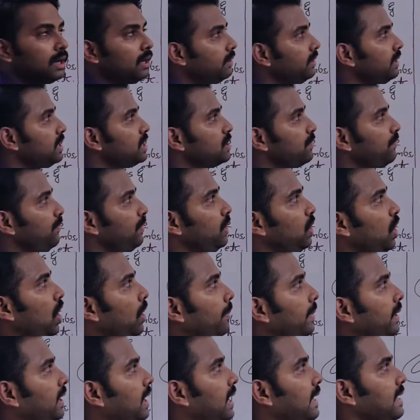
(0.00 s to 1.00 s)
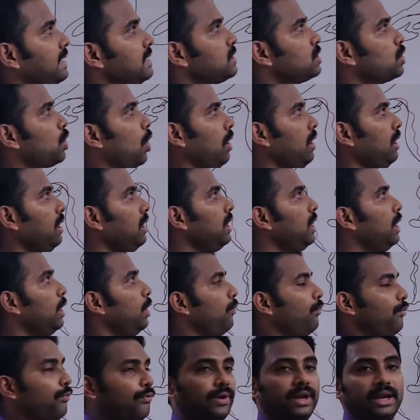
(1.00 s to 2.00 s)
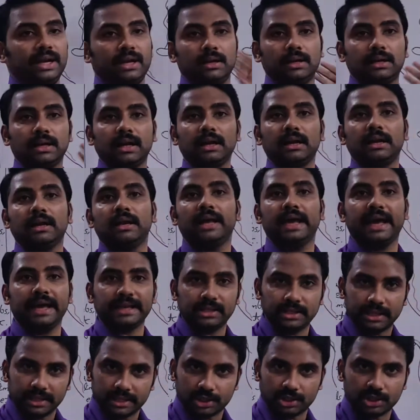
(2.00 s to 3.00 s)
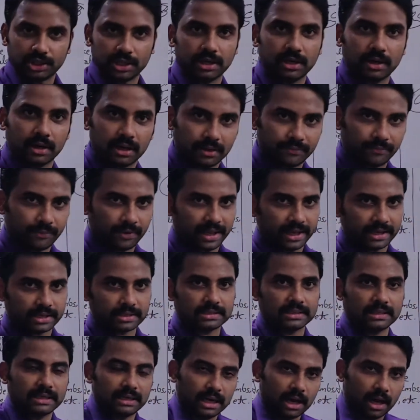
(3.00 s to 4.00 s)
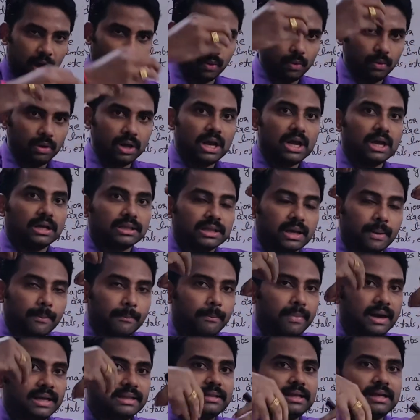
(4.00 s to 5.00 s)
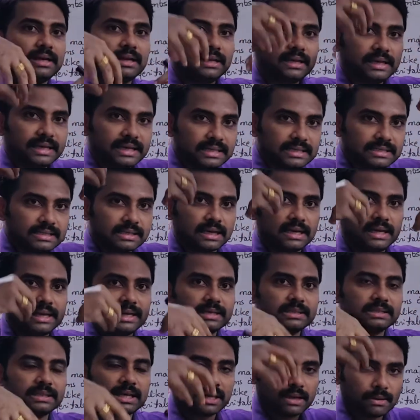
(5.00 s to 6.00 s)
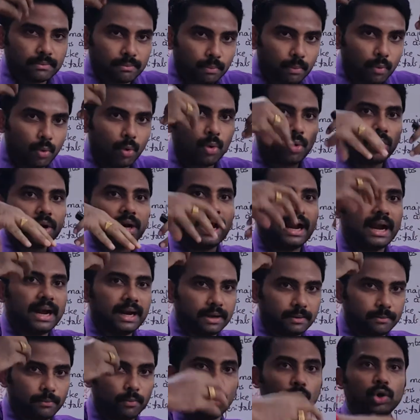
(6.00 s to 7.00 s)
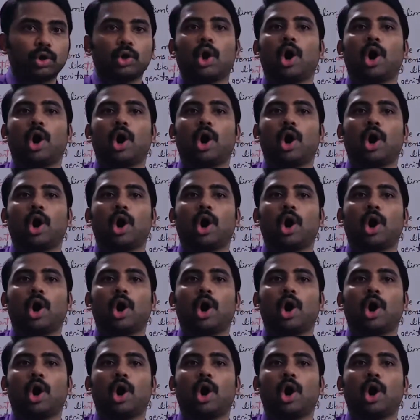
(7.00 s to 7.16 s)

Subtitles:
This phenomena is called fetal ejection reflex. Now the mother is releasing more and more